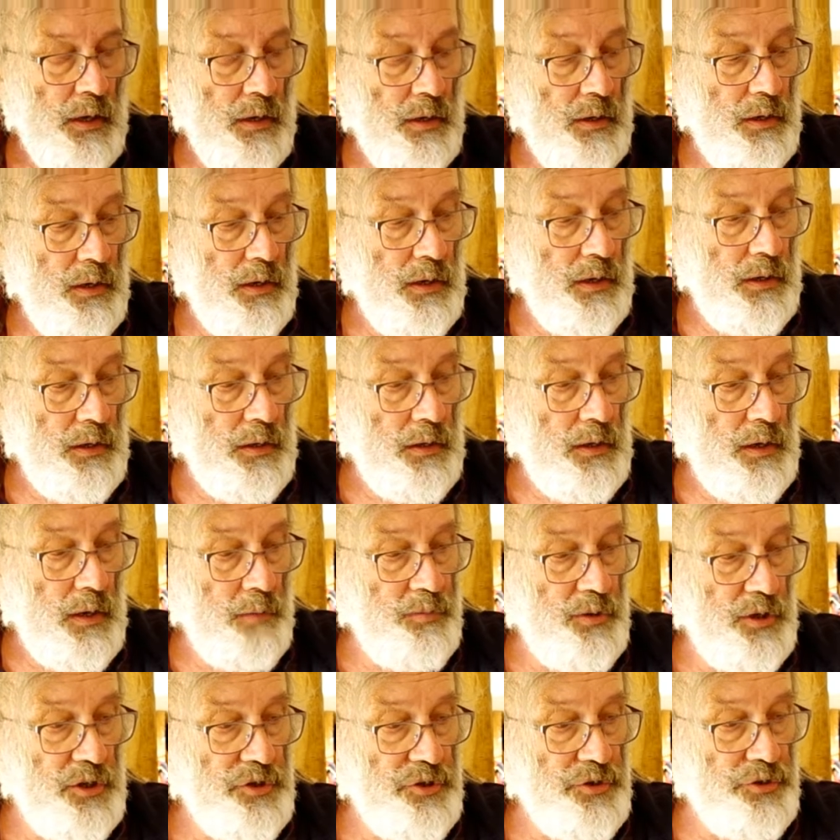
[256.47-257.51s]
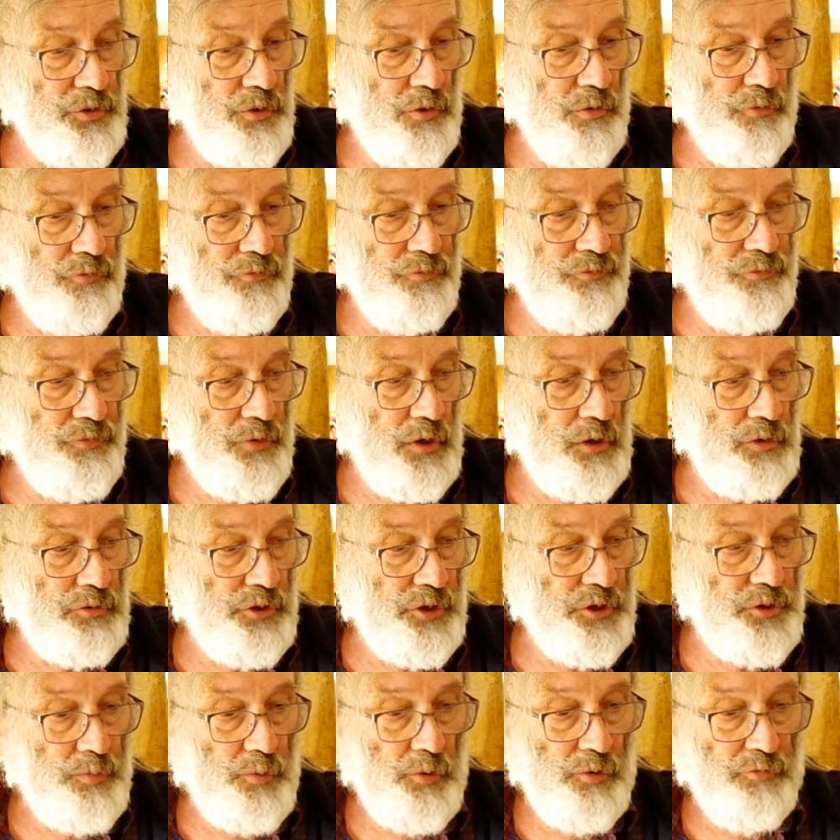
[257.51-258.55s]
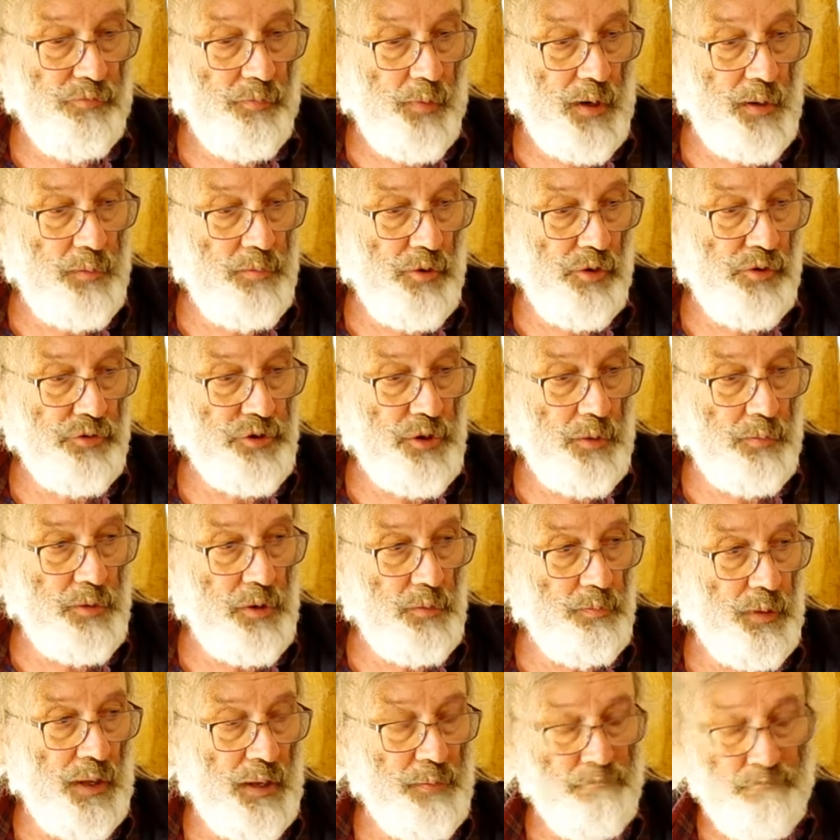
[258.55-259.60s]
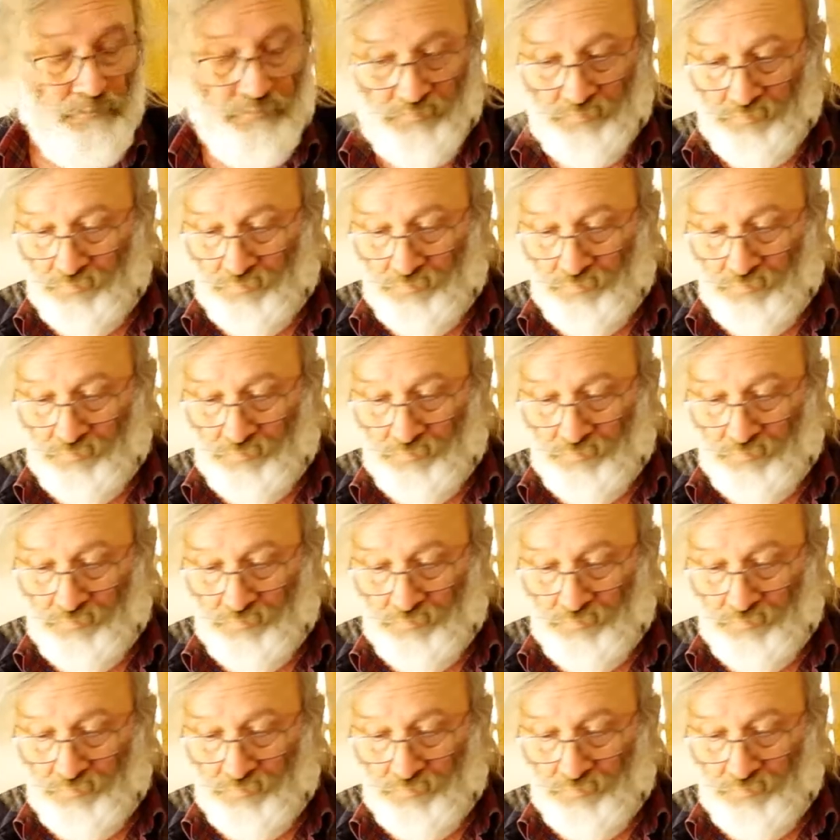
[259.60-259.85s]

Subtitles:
a piece of greaseproof paper on top of the plan.